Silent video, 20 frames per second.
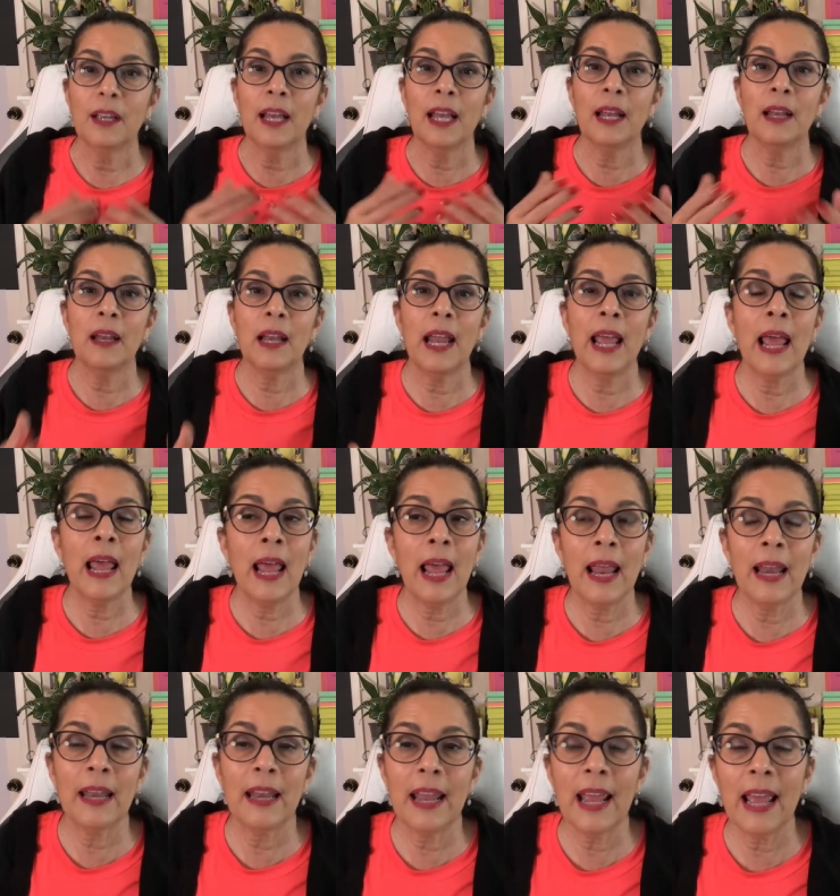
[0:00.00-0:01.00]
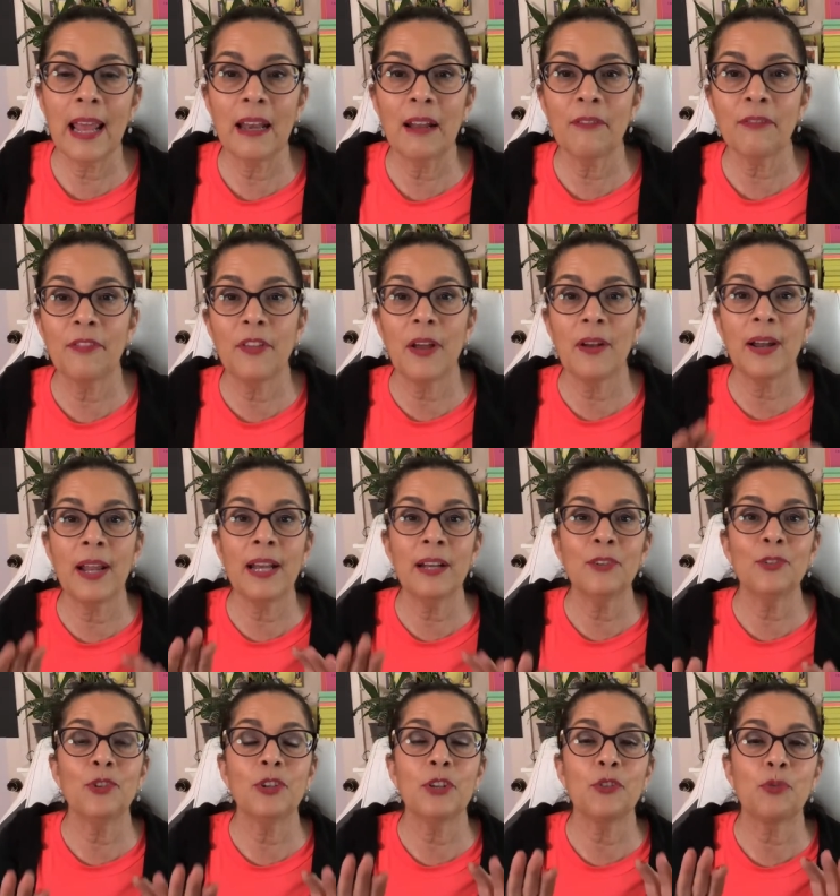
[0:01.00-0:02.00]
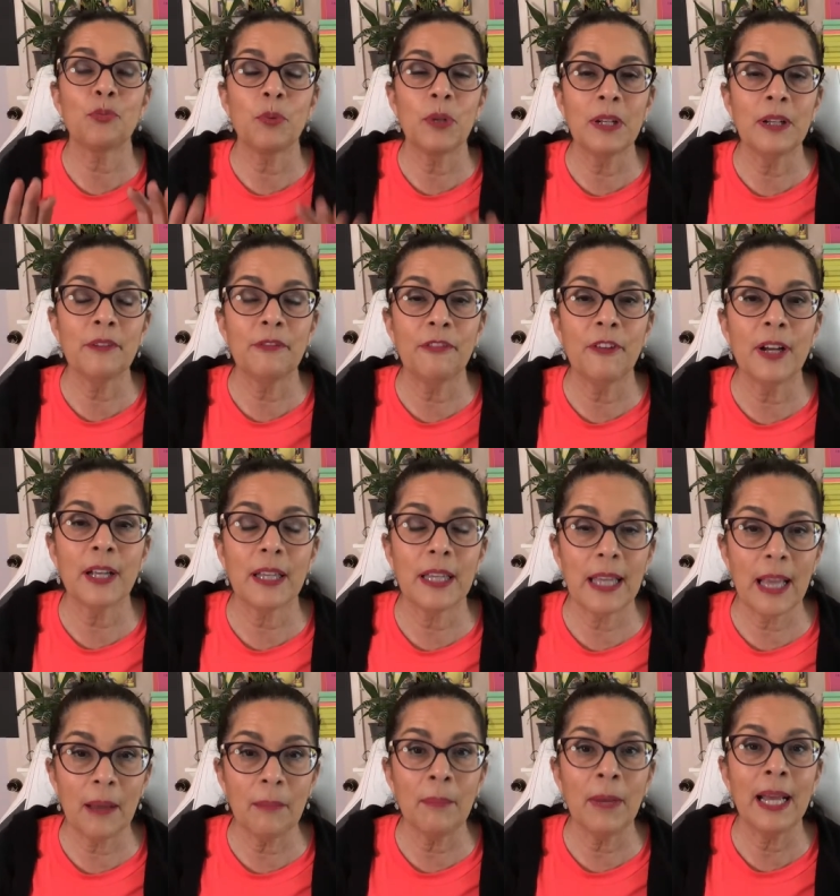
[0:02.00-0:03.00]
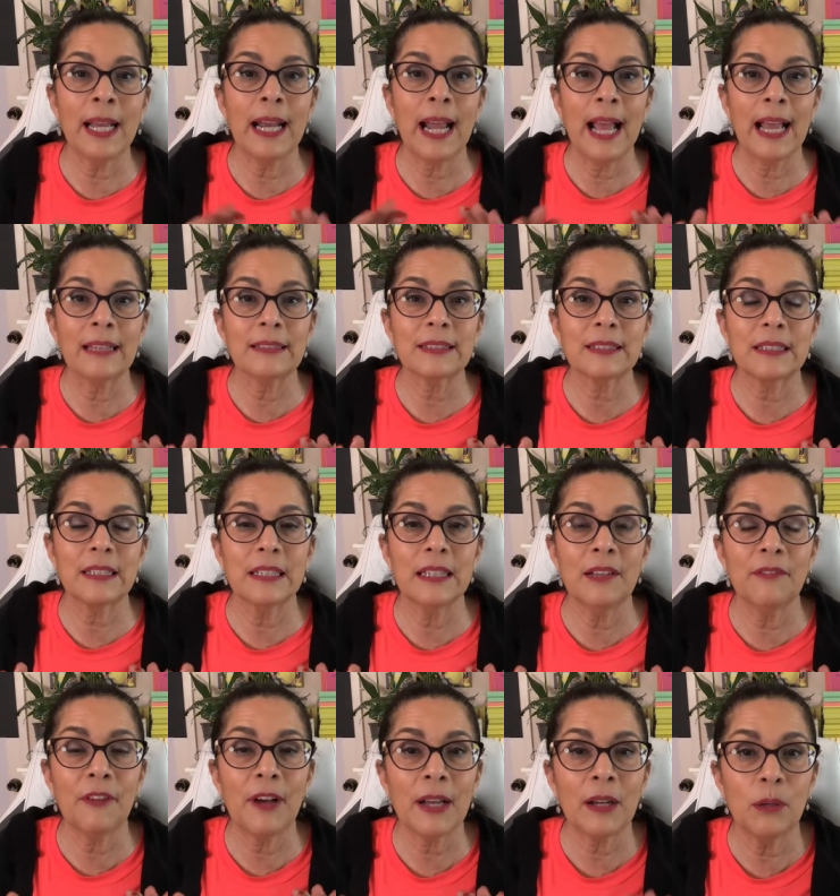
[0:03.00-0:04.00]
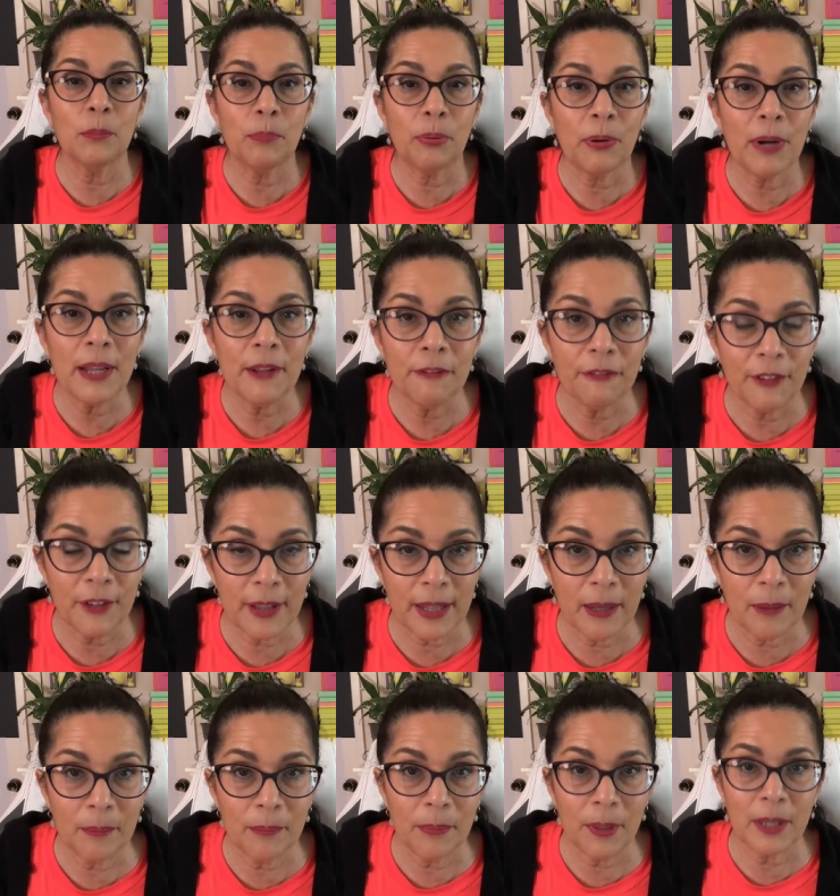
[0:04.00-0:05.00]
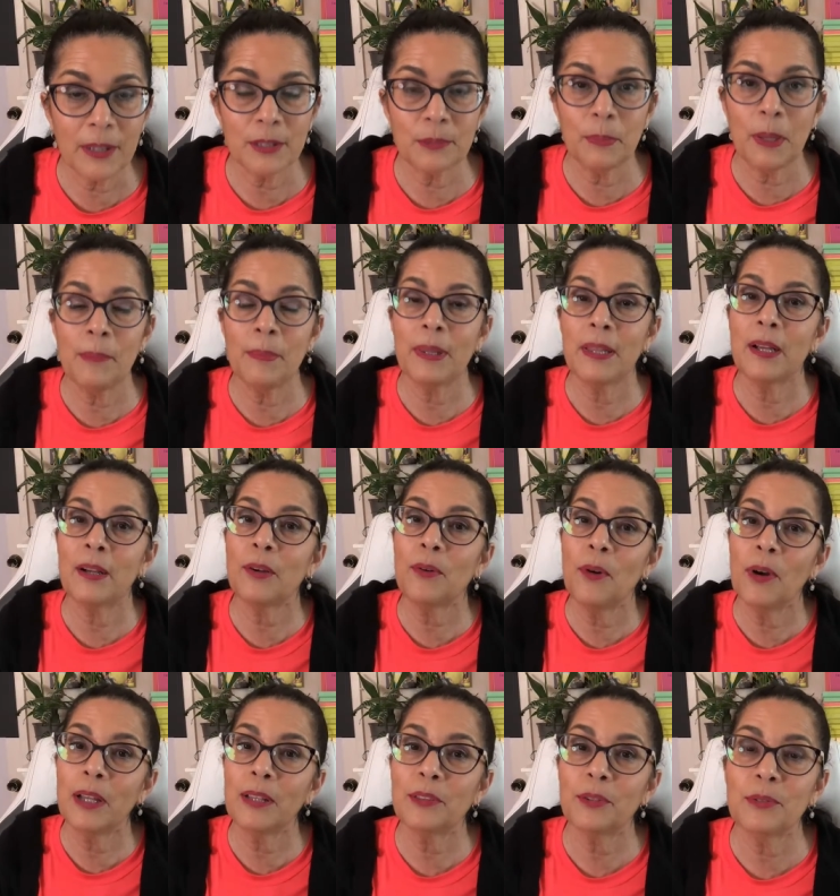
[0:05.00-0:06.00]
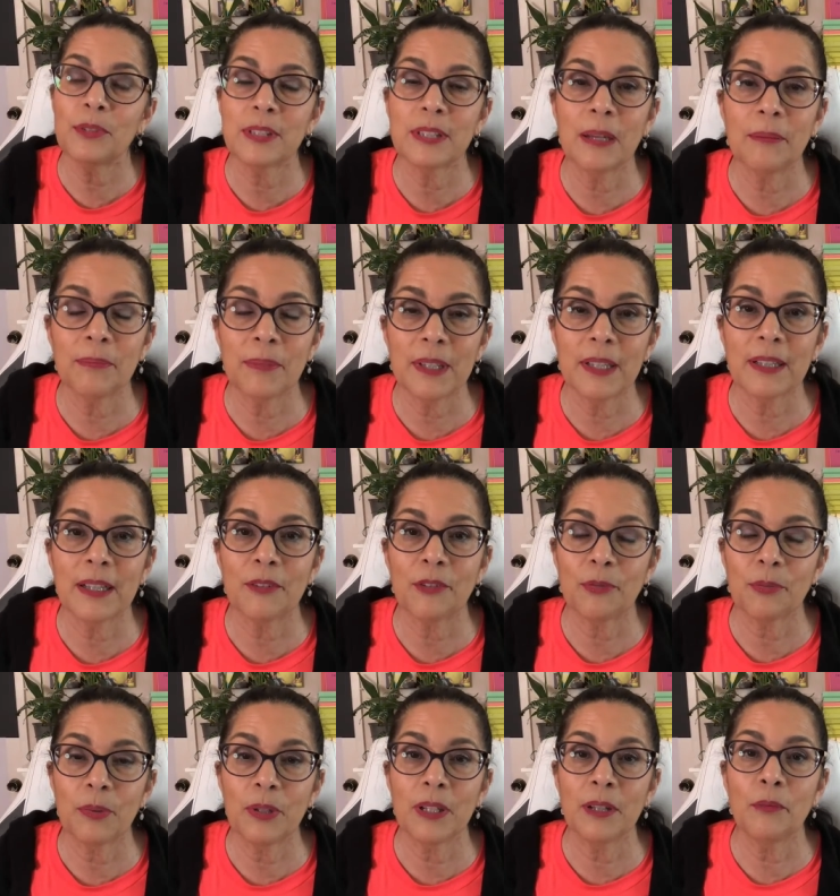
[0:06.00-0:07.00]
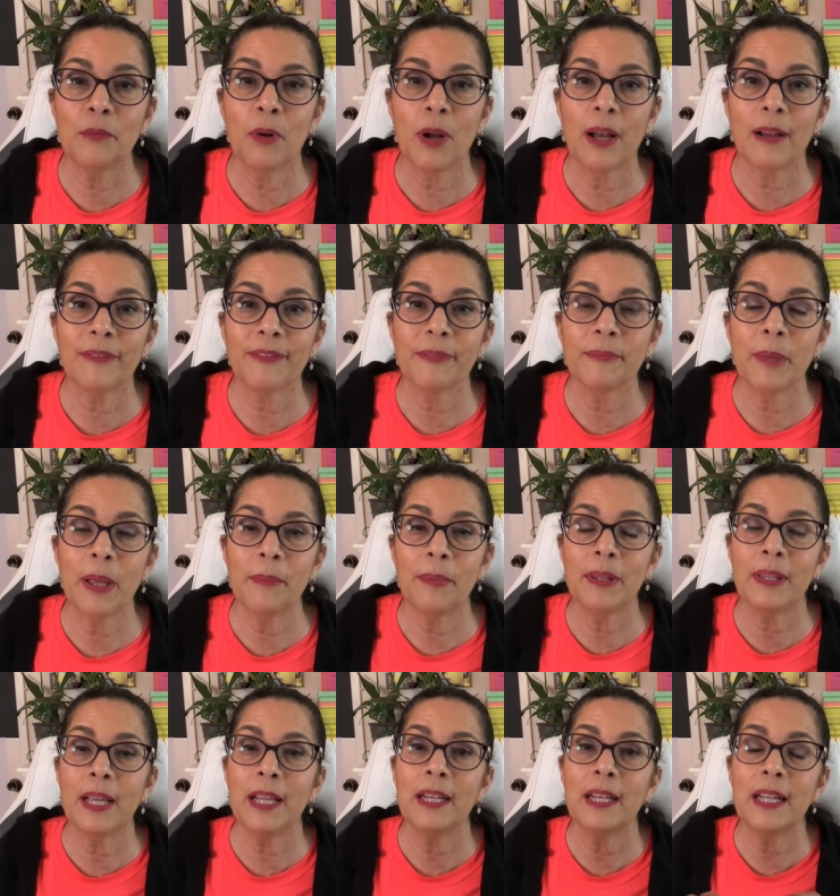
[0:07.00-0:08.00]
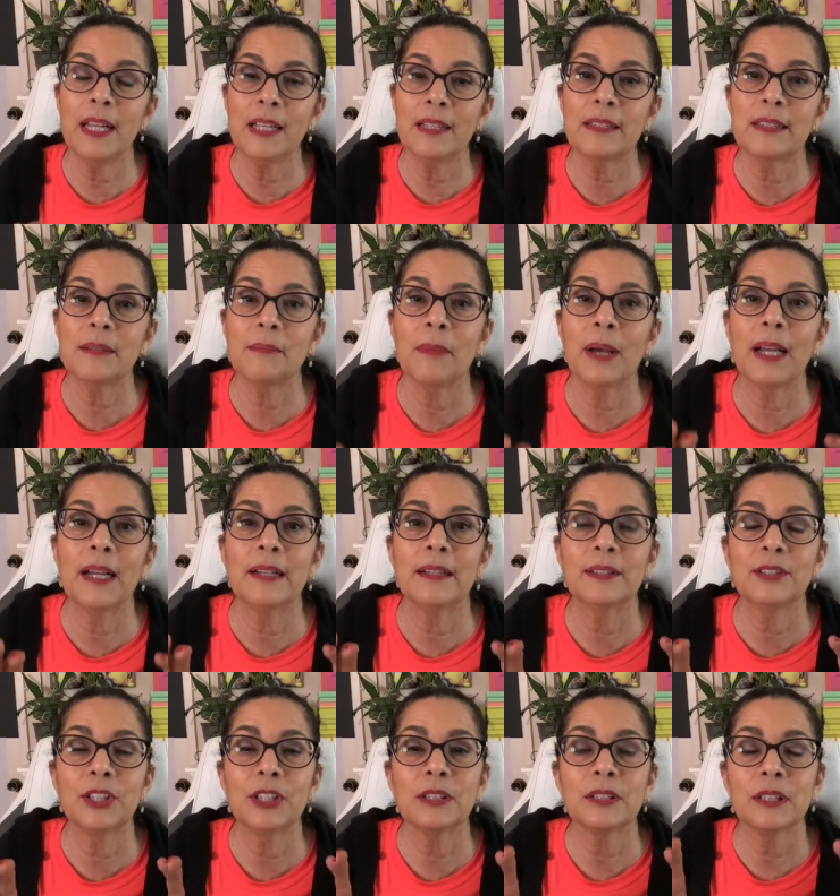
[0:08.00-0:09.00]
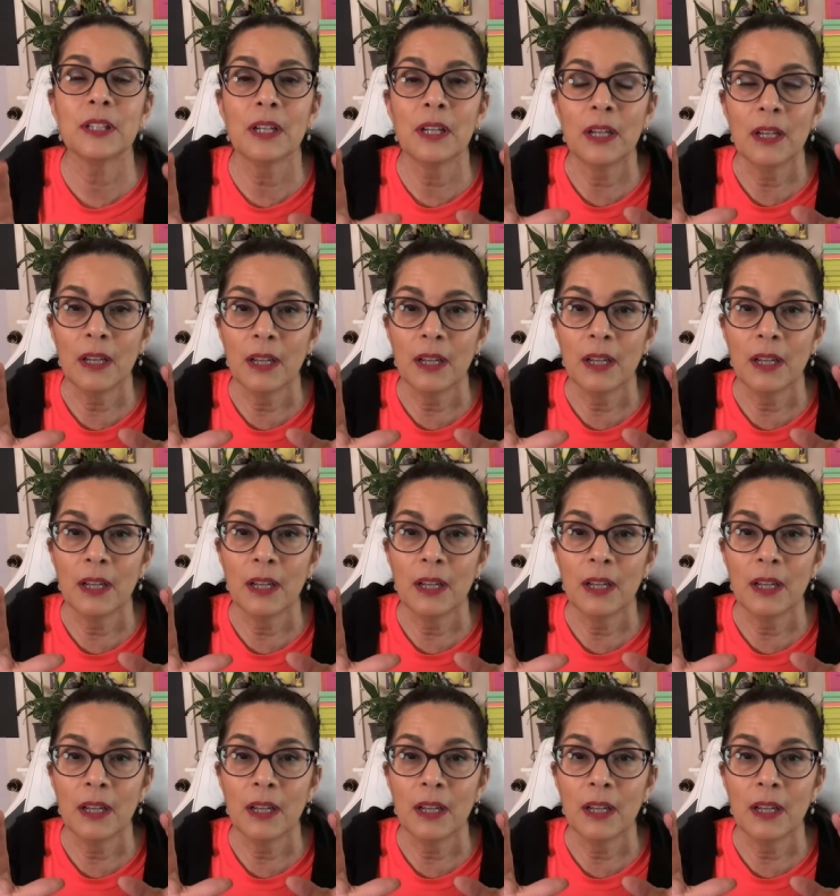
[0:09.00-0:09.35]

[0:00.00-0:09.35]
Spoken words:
And if their energy is really funky, I might ask if I could pray for them, because maybe they're going through something that's really rough. Maybe they need somebody to just